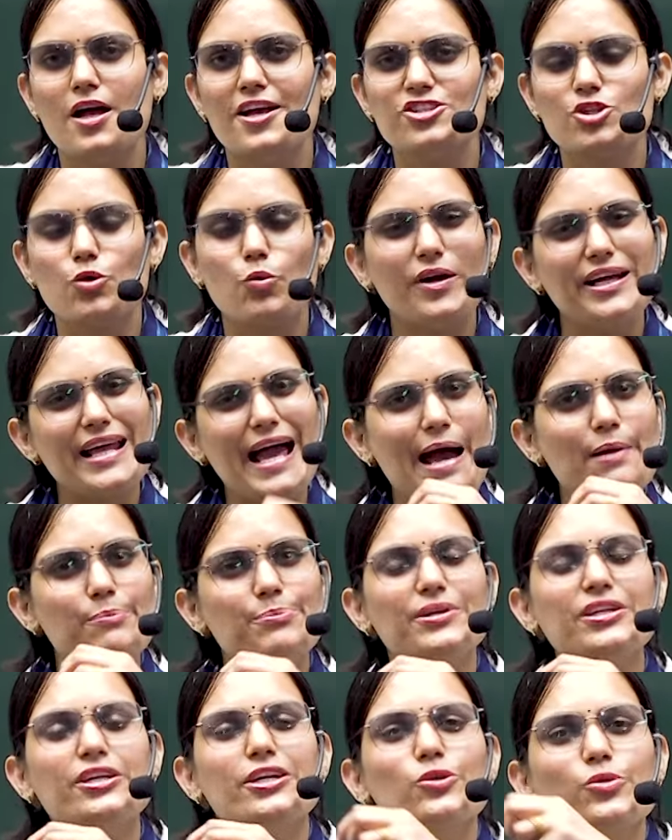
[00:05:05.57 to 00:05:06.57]
So what
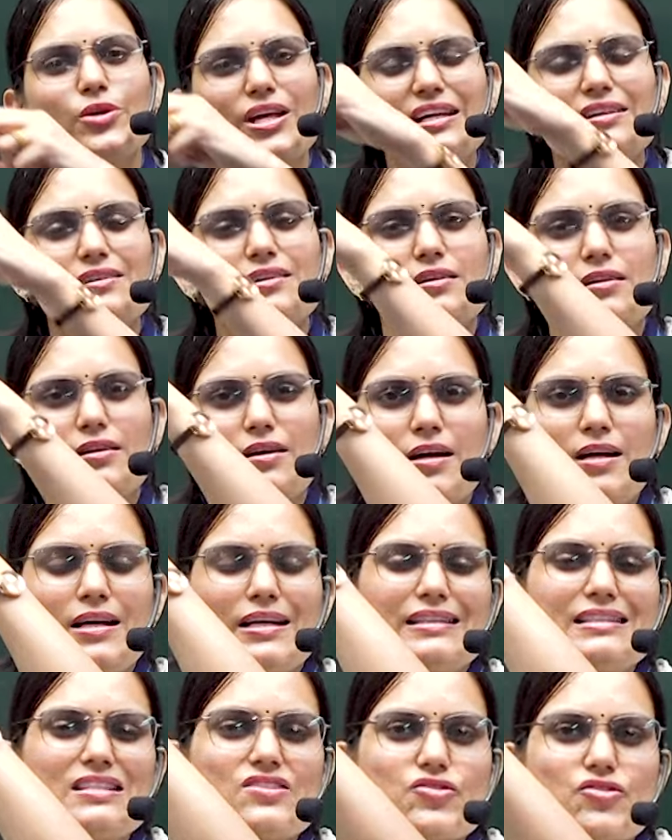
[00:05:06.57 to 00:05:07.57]
happened during
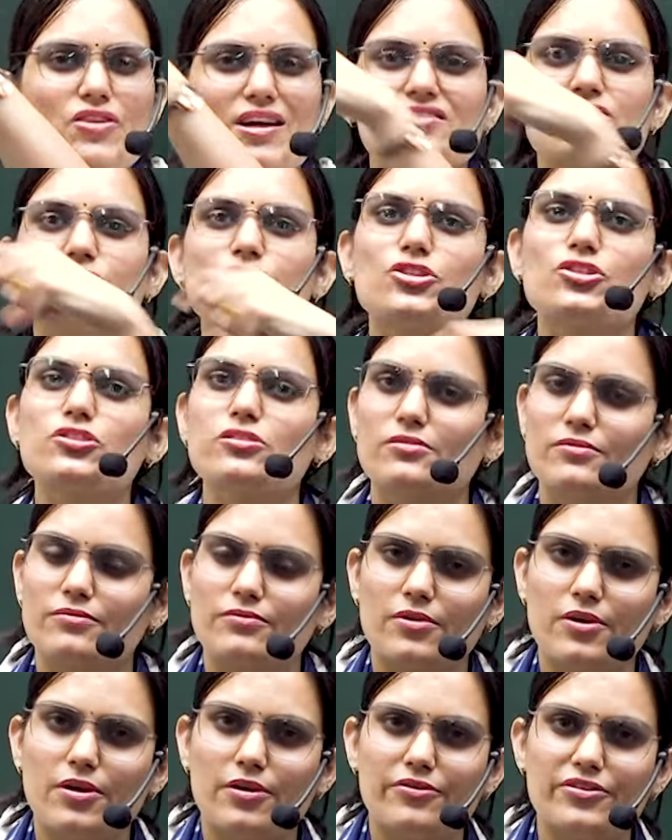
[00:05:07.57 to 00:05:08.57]
this transition
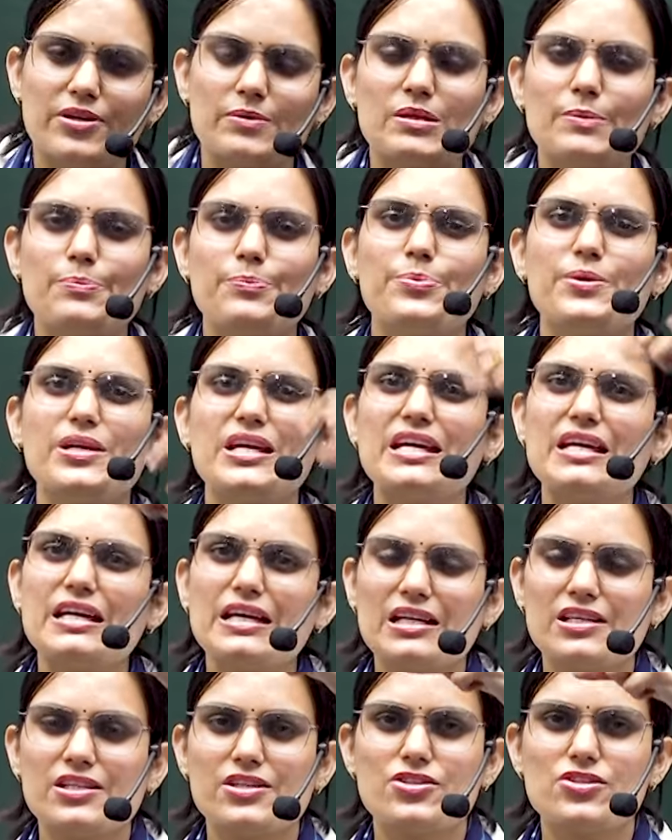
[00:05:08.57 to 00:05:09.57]
from the
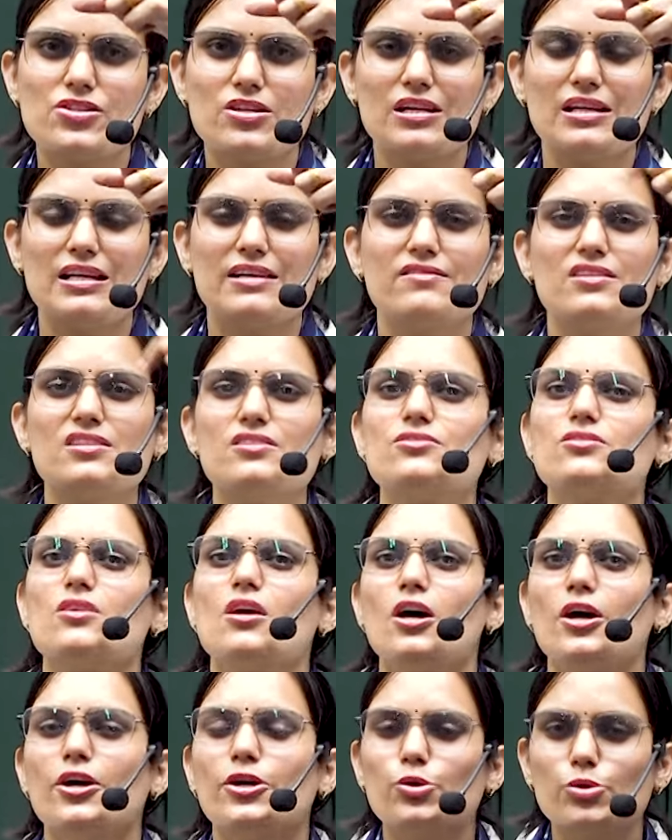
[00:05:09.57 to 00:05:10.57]
pre-industrial levels
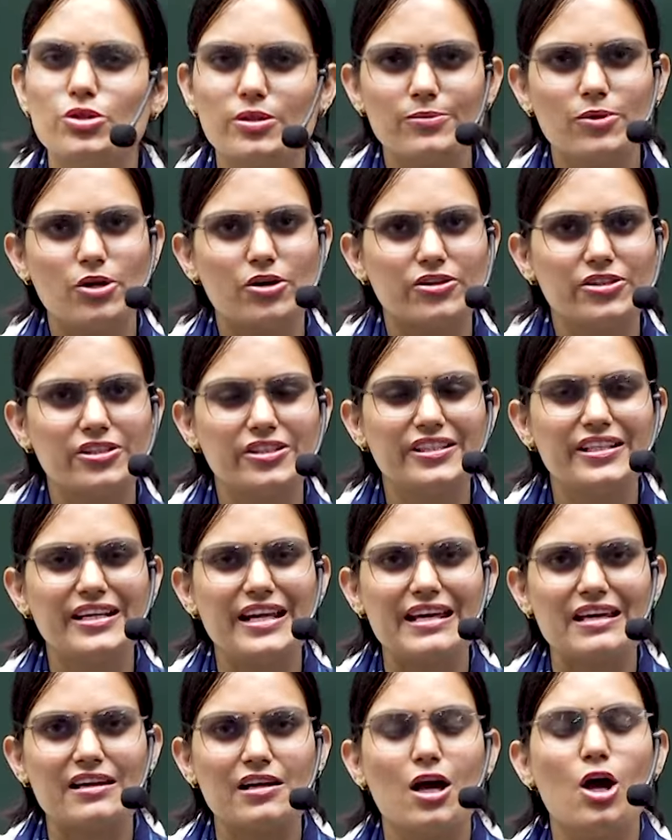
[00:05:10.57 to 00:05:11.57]
to the modern
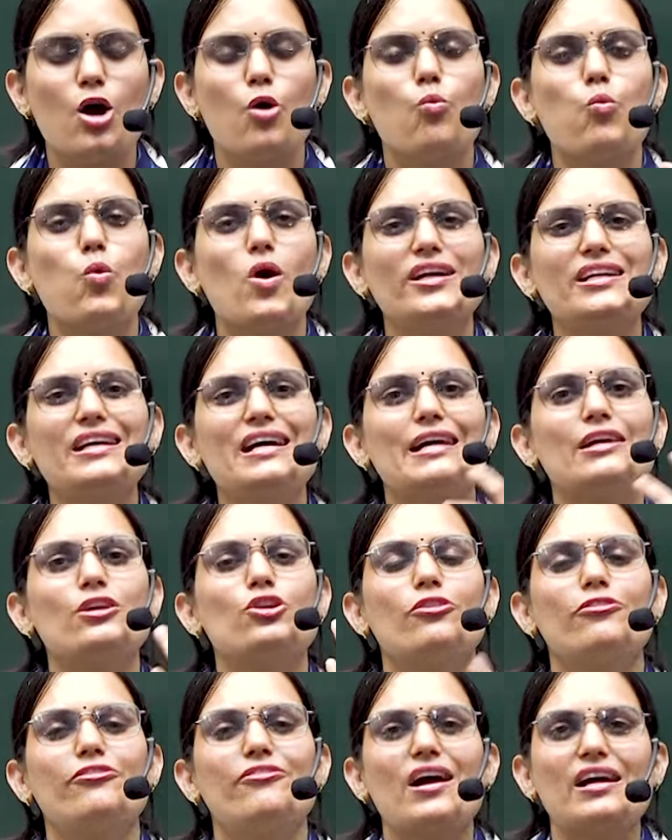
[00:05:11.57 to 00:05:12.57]
day? What kind
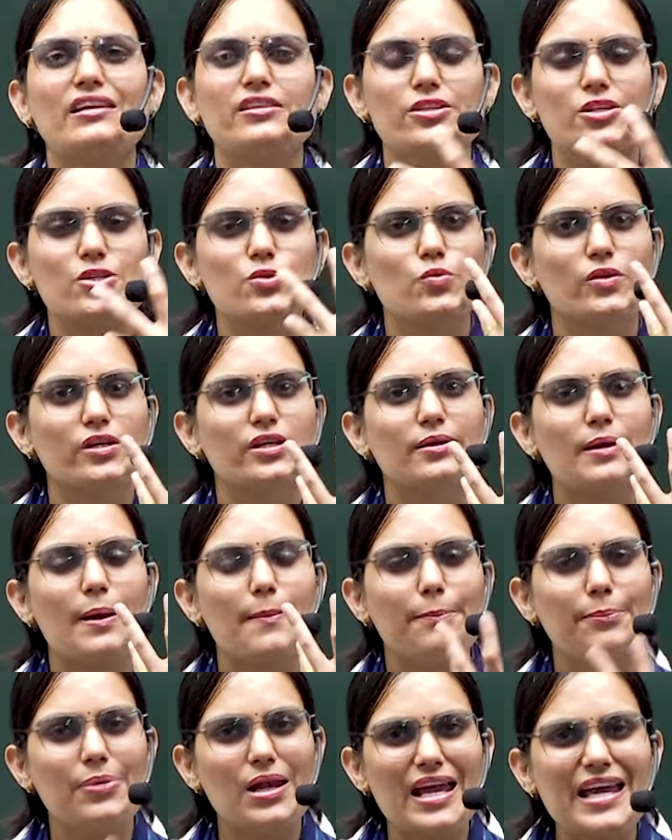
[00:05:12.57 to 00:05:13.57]
of factors were
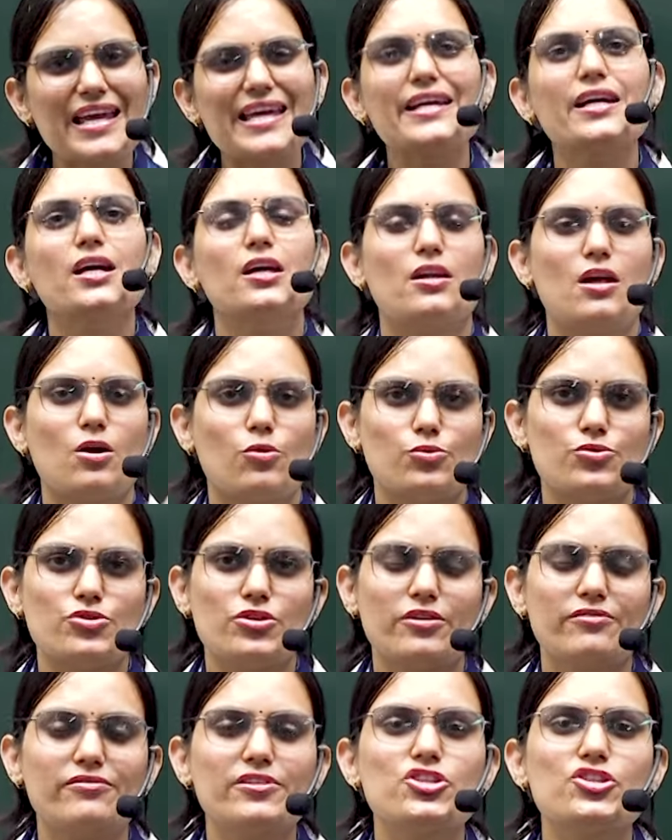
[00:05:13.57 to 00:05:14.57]
playing around
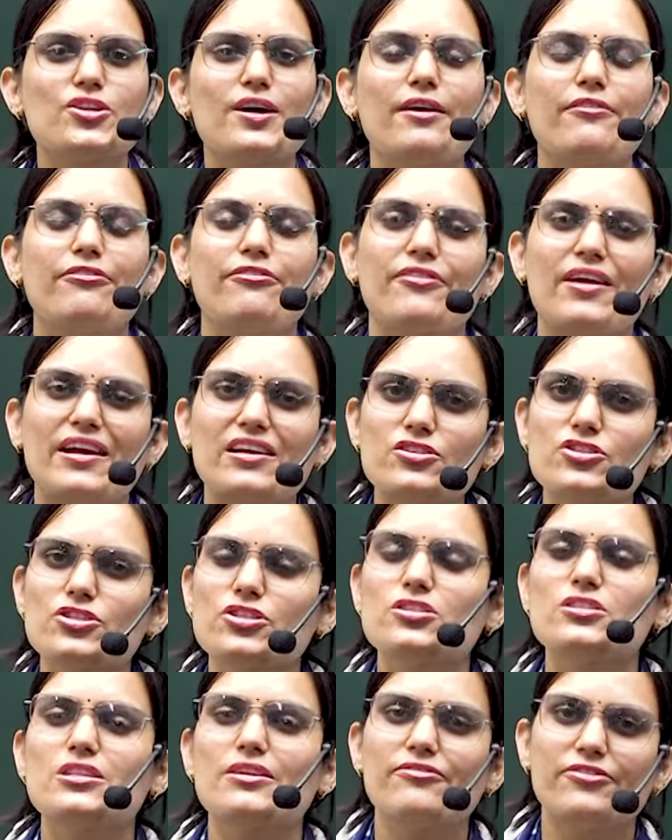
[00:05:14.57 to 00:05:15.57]
which
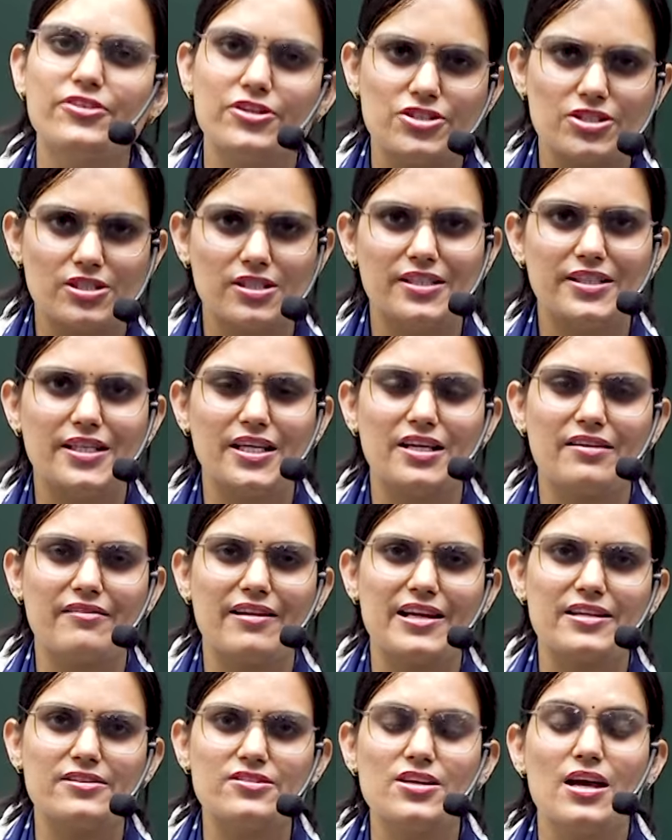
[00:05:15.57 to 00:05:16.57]
affected the fertility
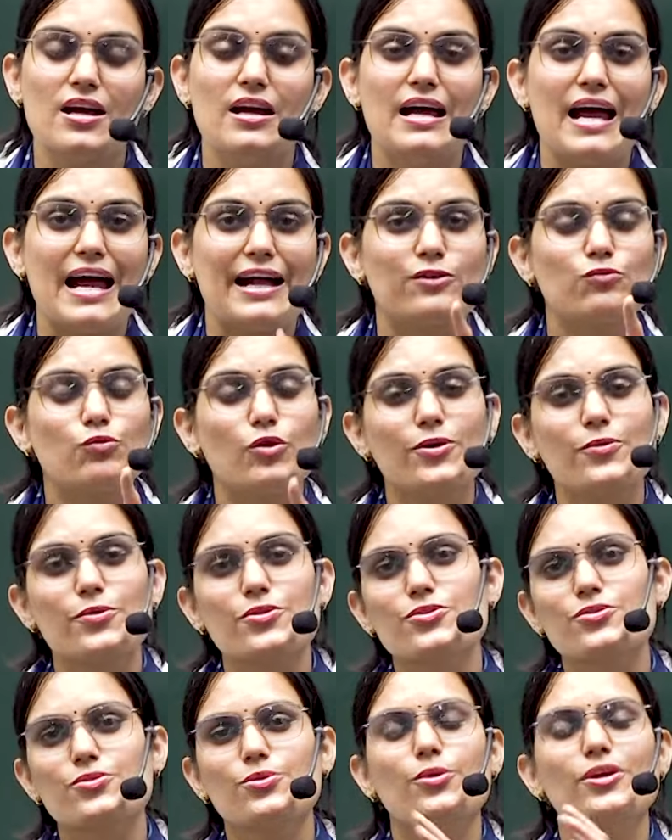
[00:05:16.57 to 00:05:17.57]
rates, and what
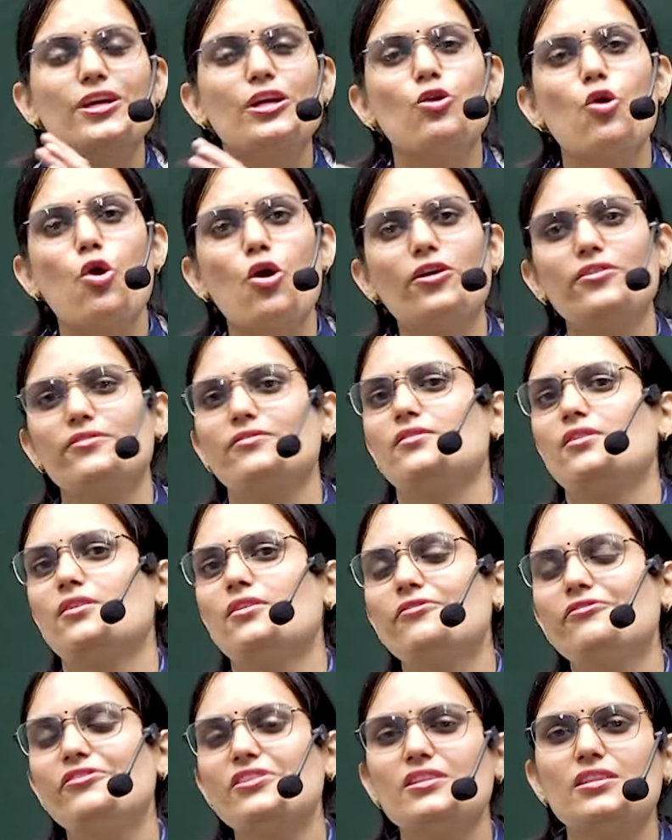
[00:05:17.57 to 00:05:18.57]
was going on
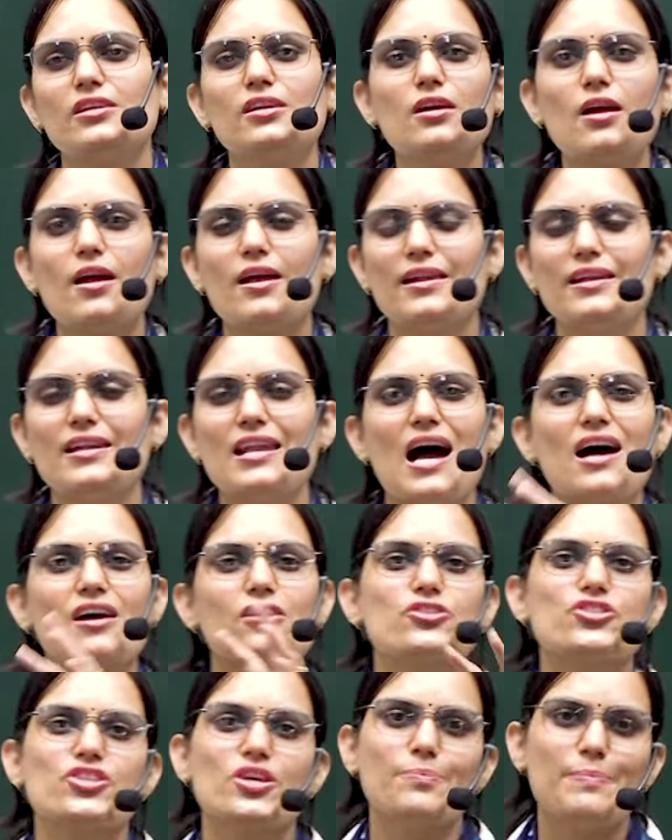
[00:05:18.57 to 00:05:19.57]
with the
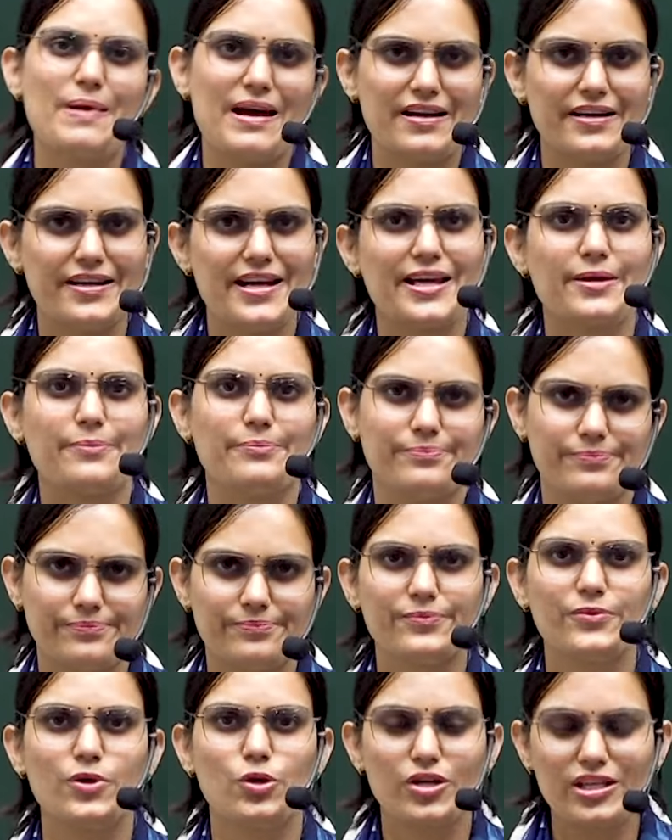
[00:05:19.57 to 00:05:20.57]
larger paradigm?
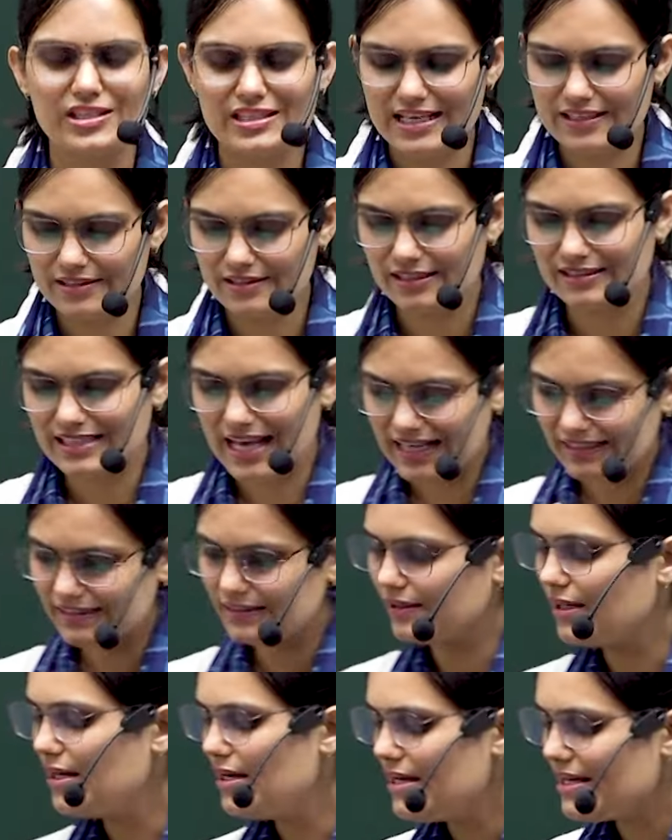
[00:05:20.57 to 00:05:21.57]
Okay,
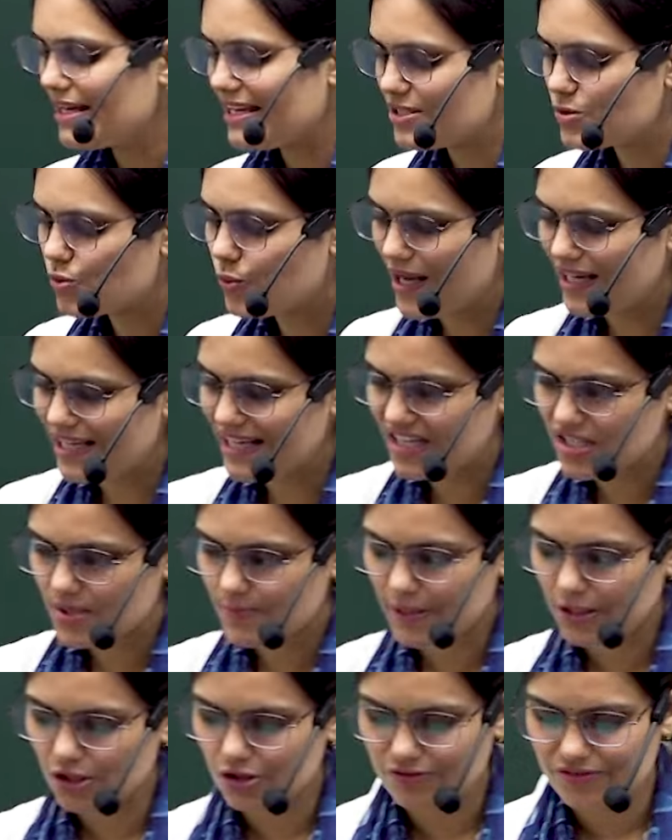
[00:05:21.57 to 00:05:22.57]
that is one
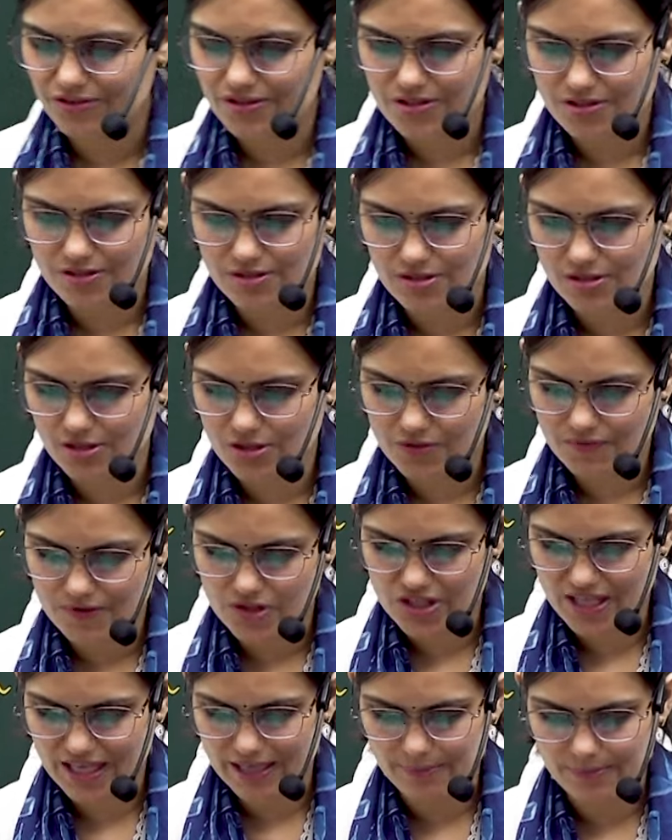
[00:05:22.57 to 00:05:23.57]
aspect of this research
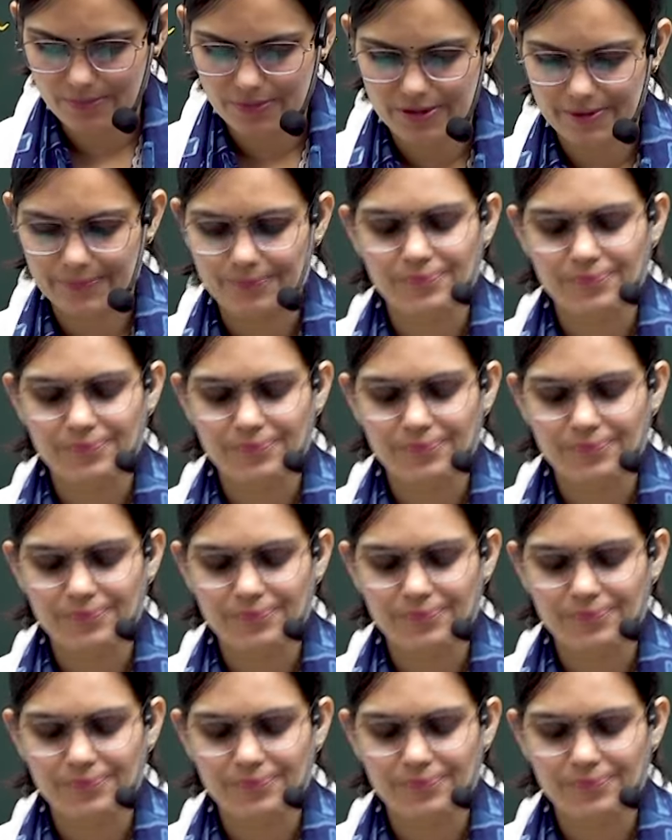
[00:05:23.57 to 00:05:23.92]
which I am